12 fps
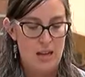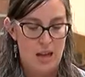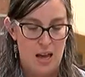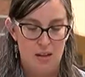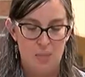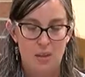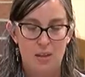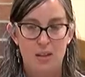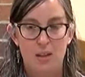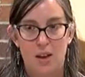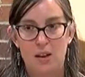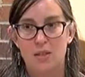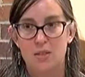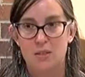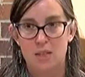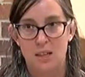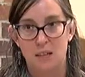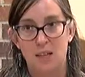And you'll
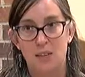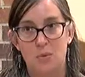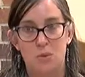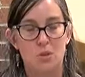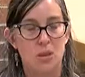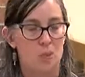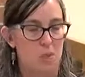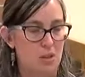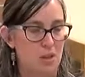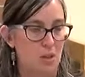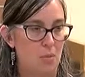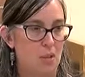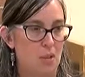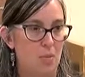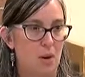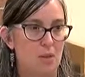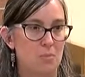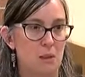see when you talk particularly about the
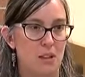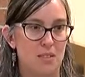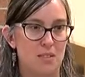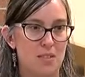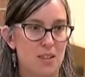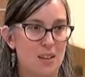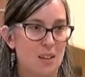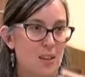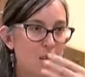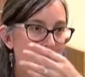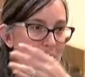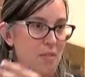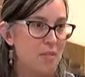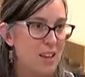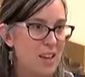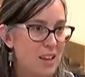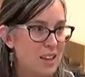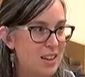parks planners, we have
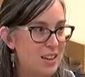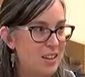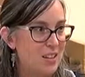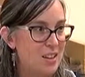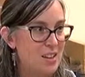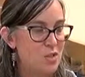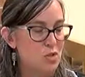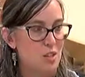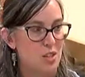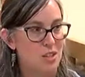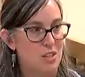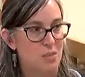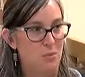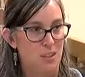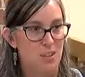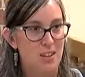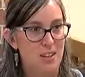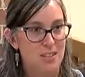Lincoln under construction,
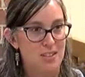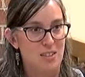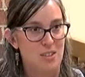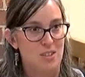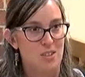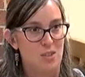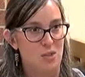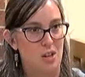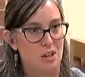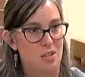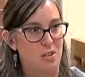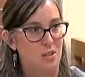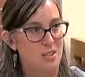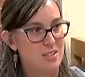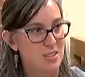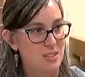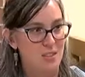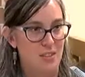Winter Hills under construction, Hoyt
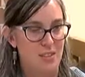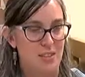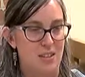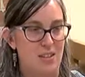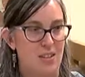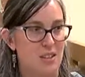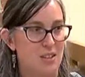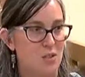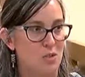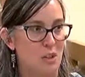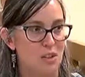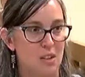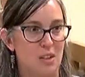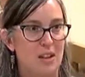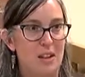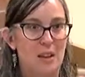Sullivan's under construction.